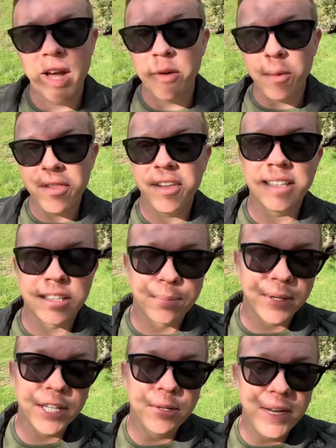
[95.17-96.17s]
the one thing that's
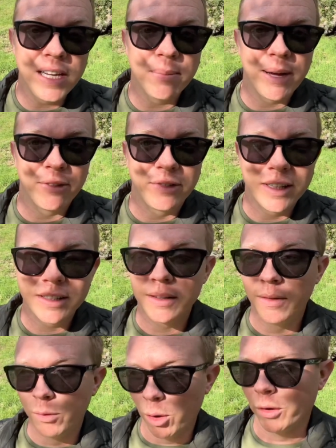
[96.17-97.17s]
pretty unique about this
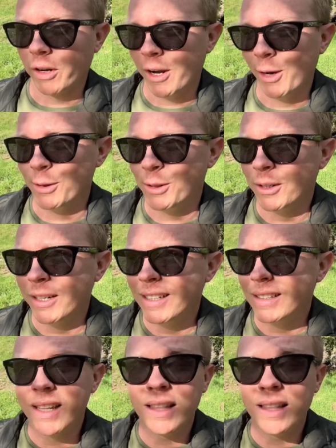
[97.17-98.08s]
roller coaster is the